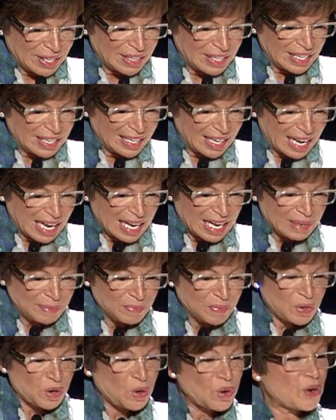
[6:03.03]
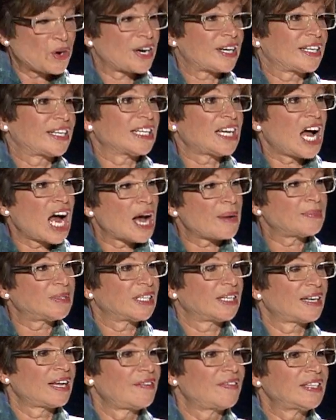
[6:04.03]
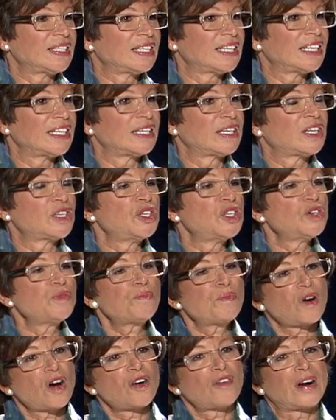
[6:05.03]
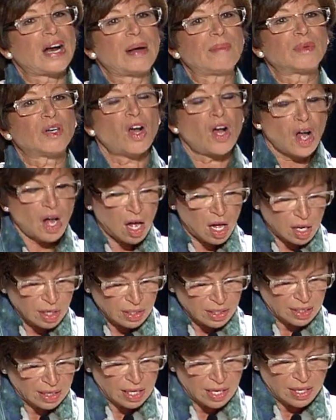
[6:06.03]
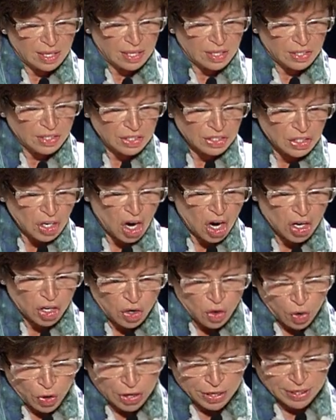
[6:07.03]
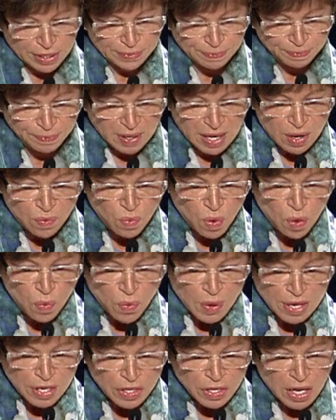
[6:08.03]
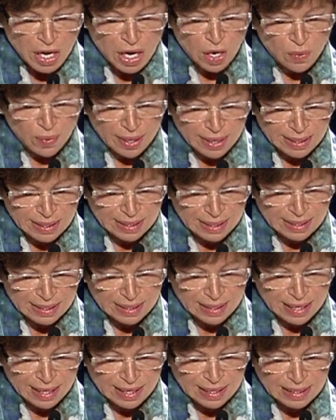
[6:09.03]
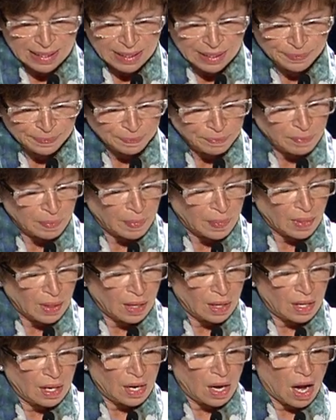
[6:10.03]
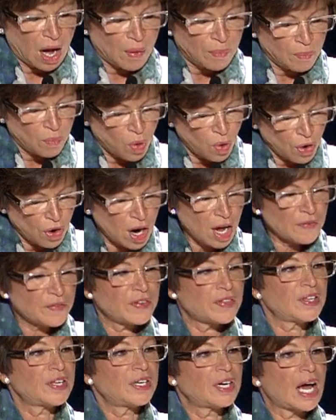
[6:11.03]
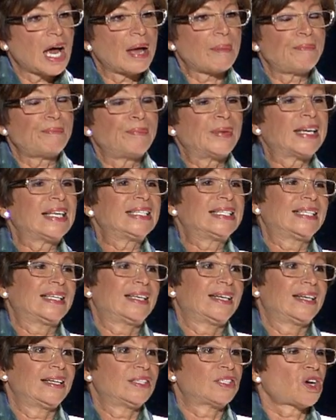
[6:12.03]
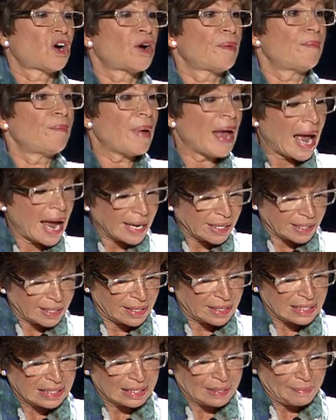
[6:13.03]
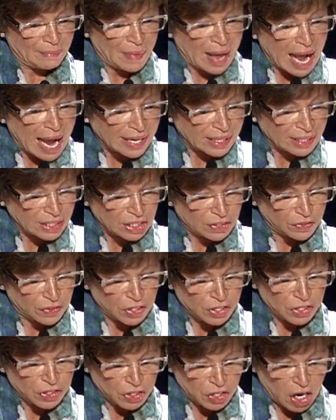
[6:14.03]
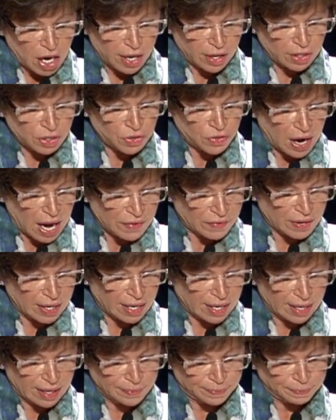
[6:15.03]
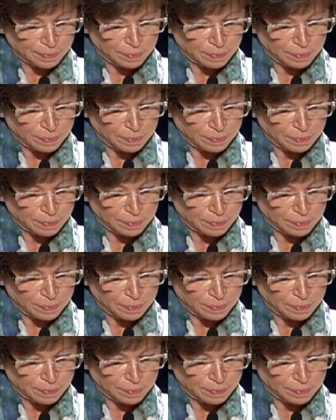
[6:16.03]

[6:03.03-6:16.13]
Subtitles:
the court in Compton, I visited a new program called Star Court. And what we know is that more often than not, big cities are magnets for child trafficking.